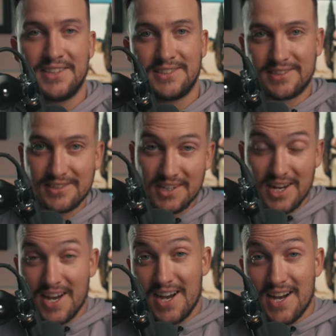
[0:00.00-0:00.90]

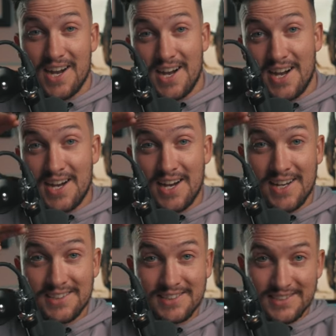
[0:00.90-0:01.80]

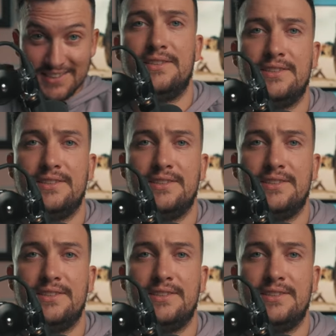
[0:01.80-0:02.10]
Suckers!